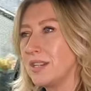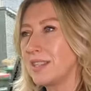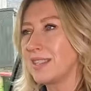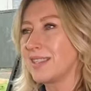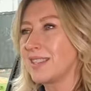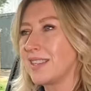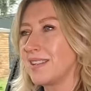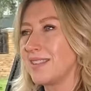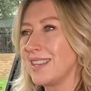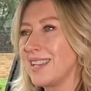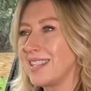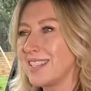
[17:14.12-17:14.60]

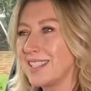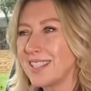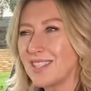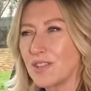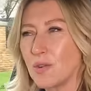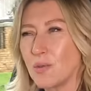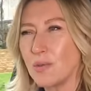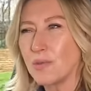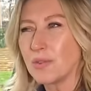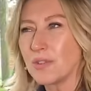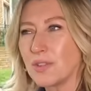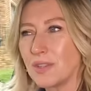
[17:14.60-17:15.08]
jitters, so that
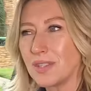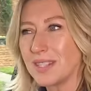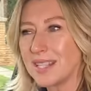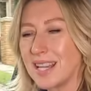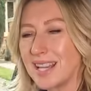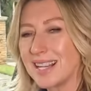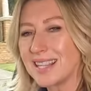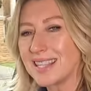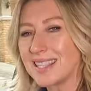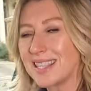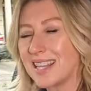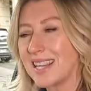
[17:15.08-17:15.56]
just also
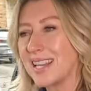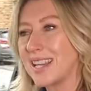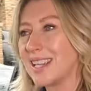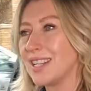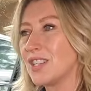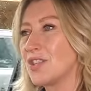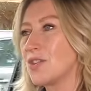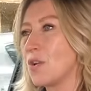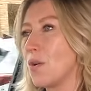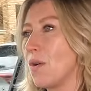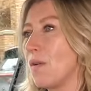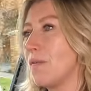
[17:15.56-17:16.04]
takes the
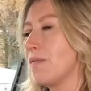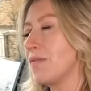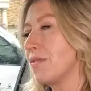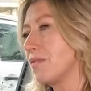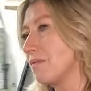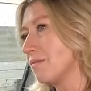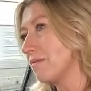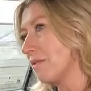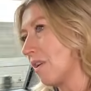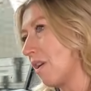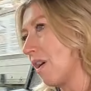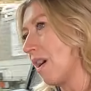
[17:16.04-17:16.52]
edge
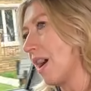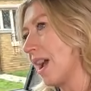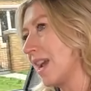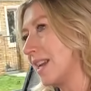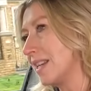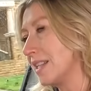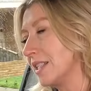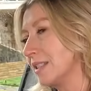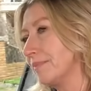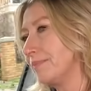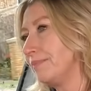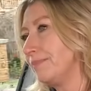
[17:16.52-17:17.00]
off the
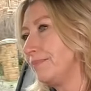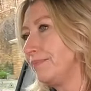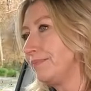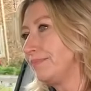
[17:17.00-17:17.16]
ride.